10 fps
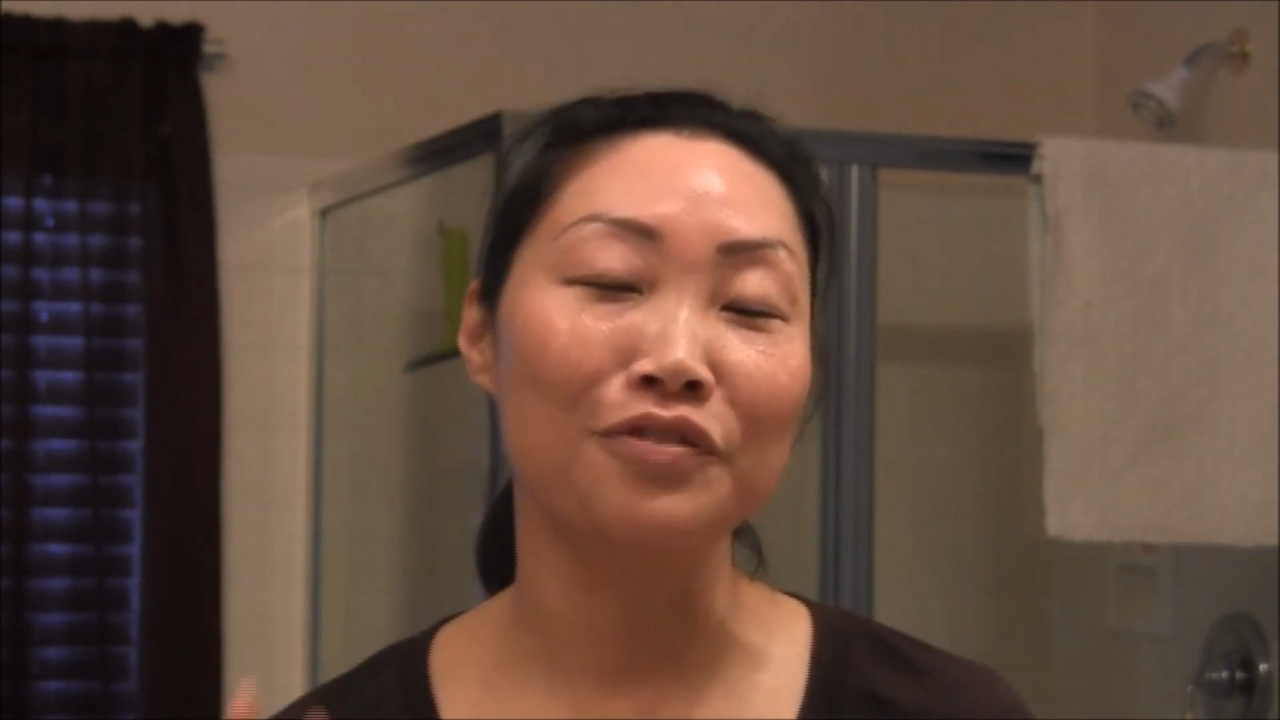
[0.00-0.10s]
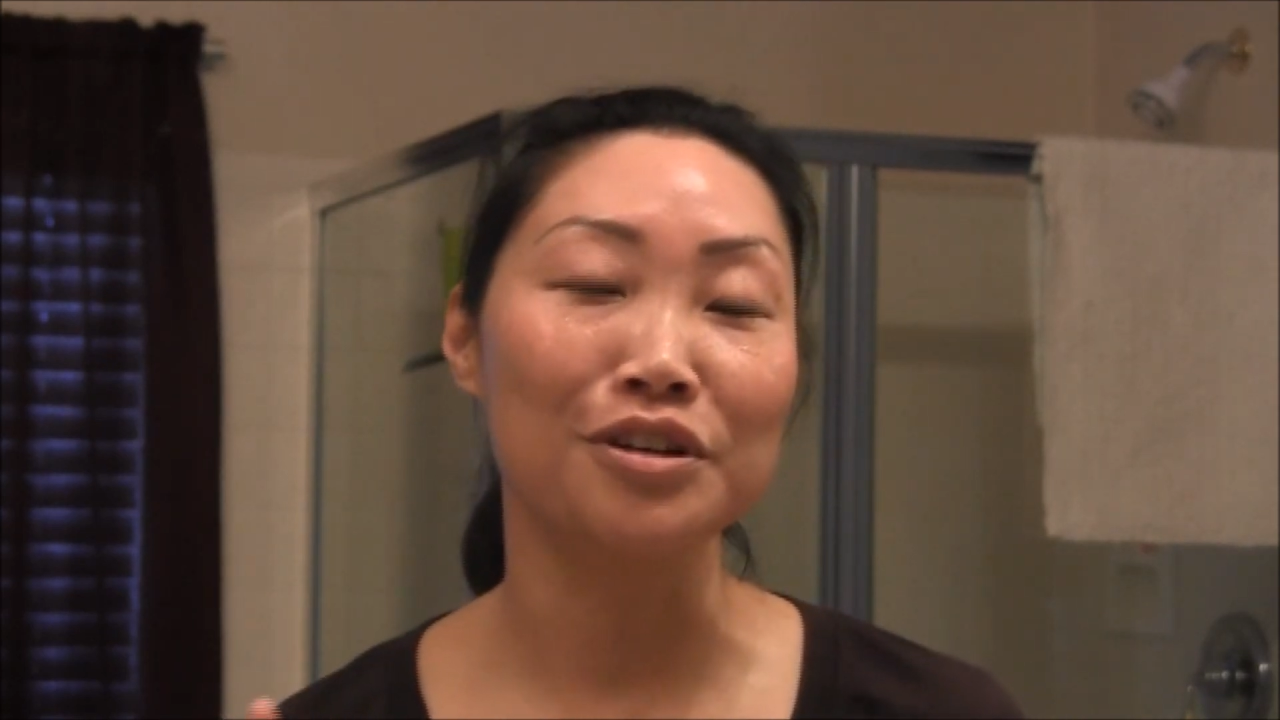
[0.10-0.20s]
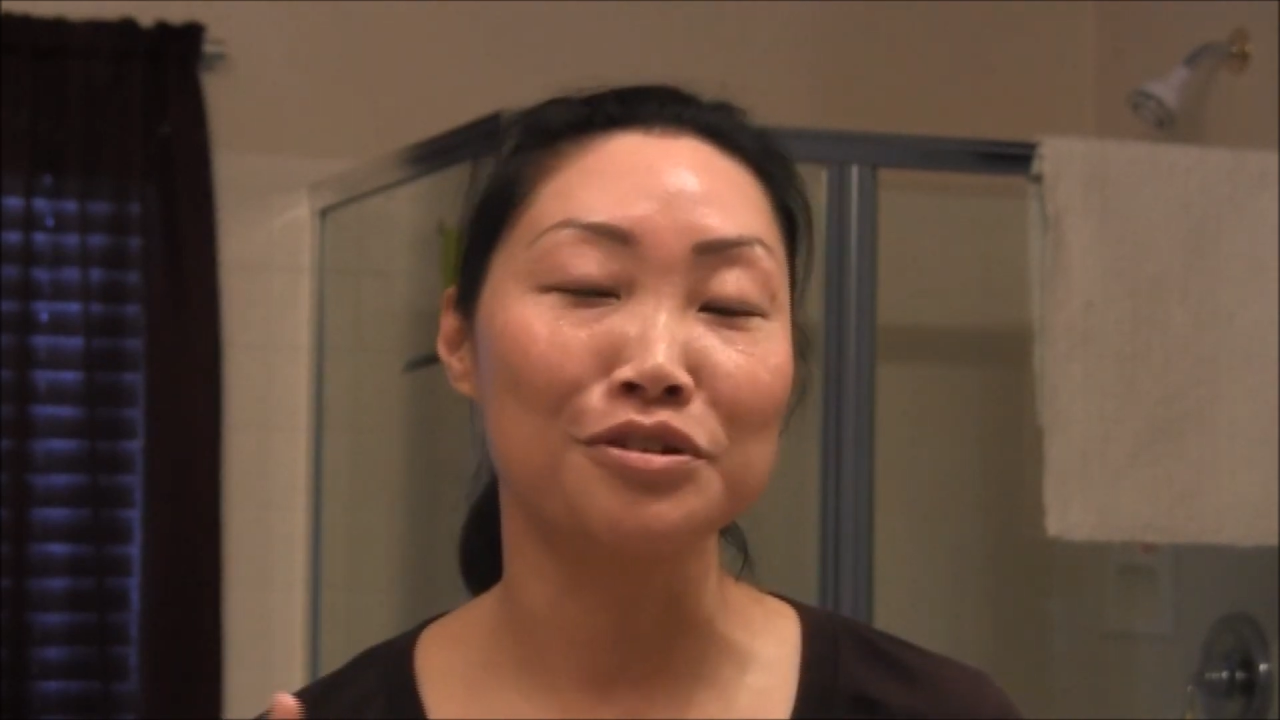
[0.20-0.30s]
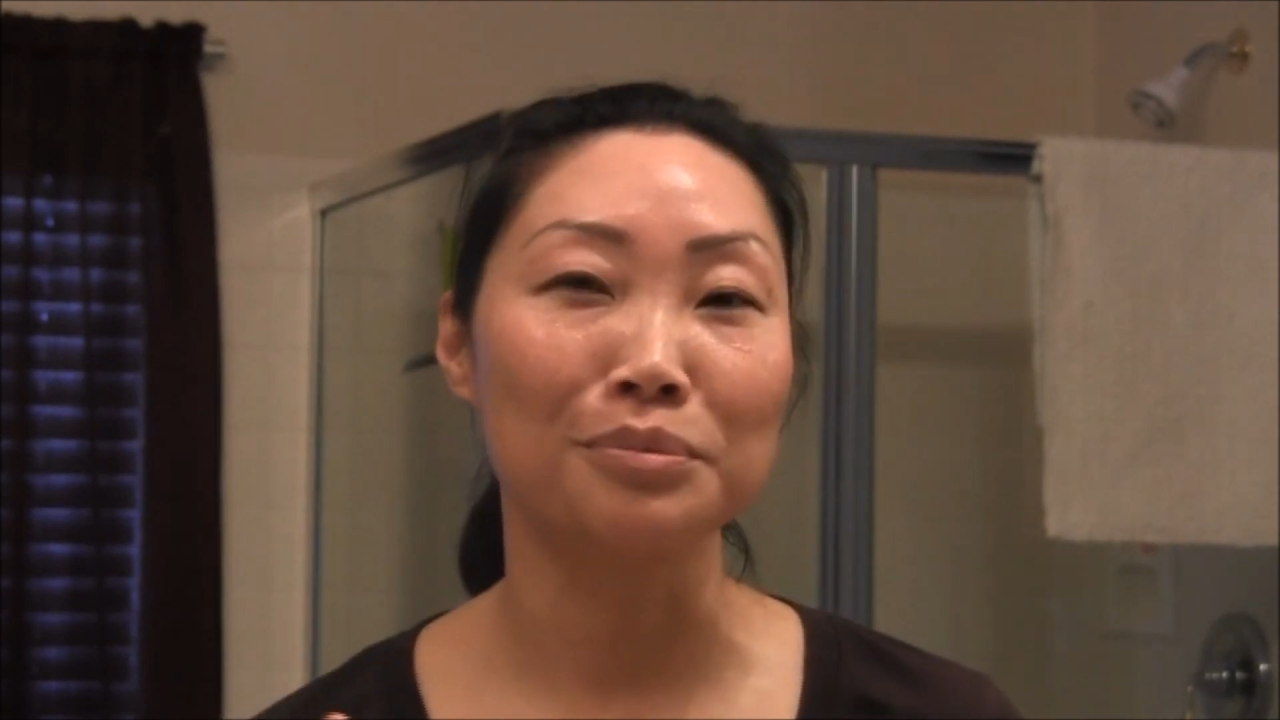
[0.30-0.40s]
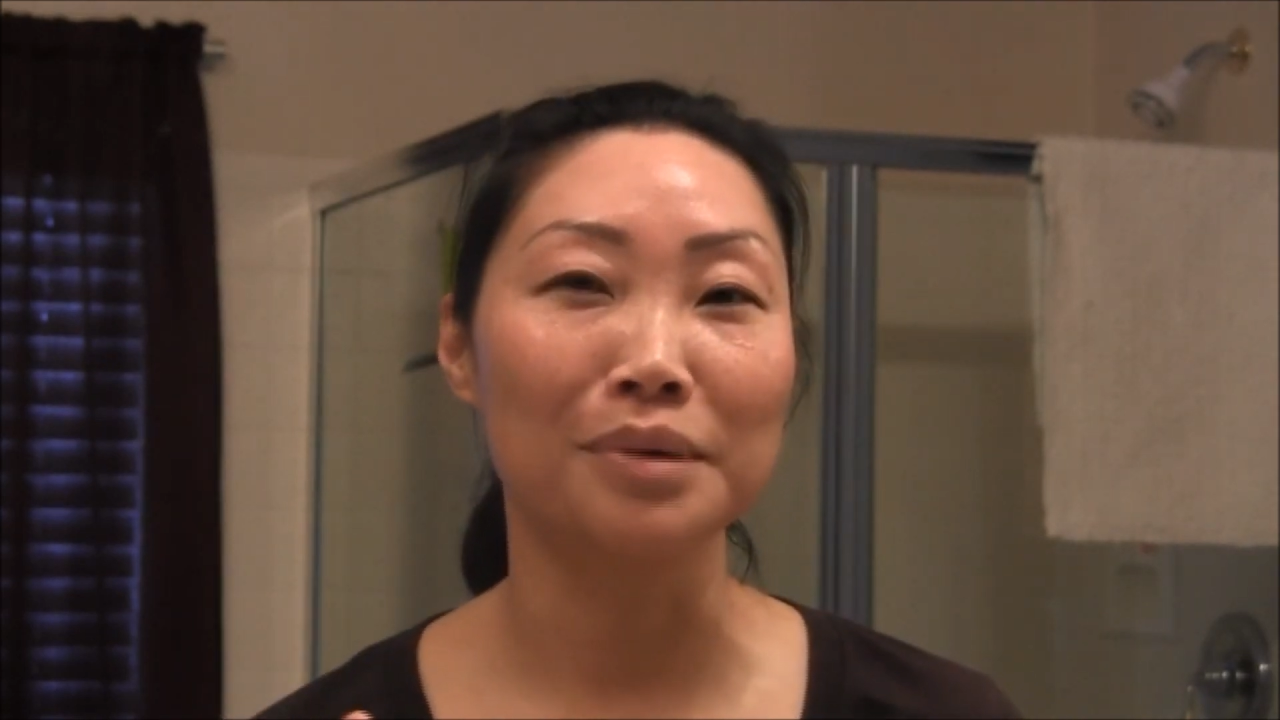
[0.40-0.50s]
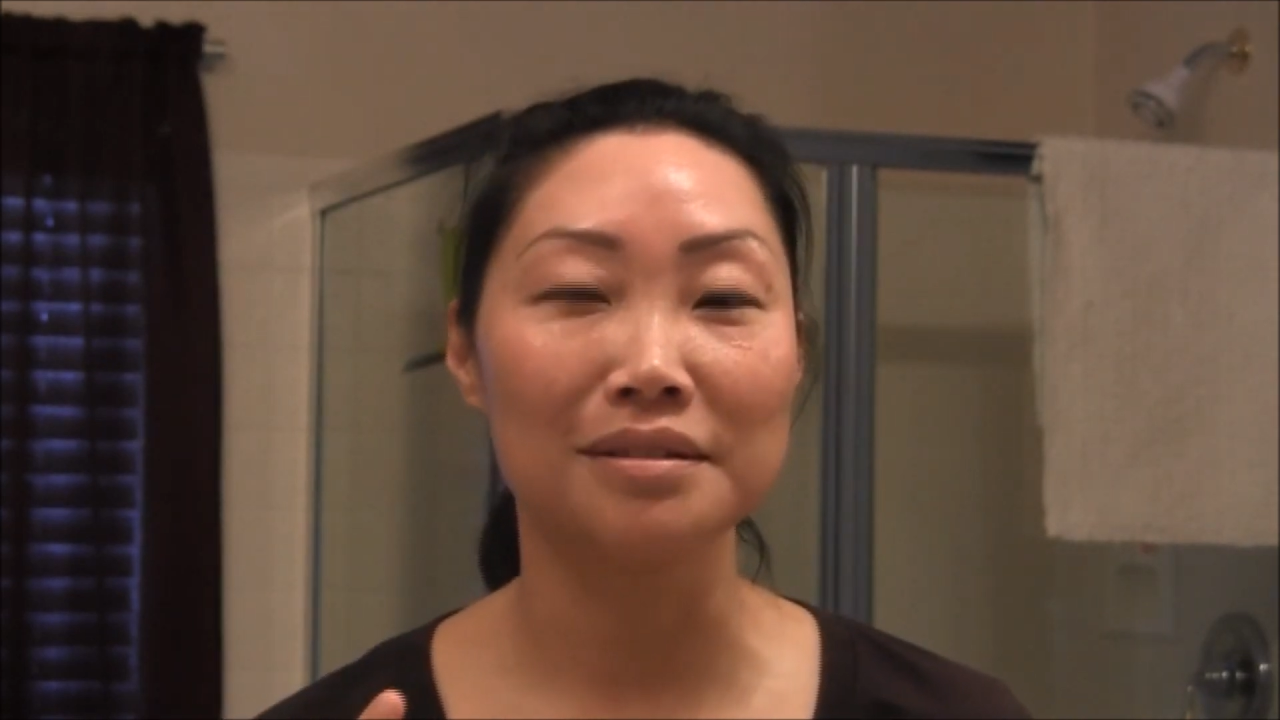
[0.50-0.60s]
facial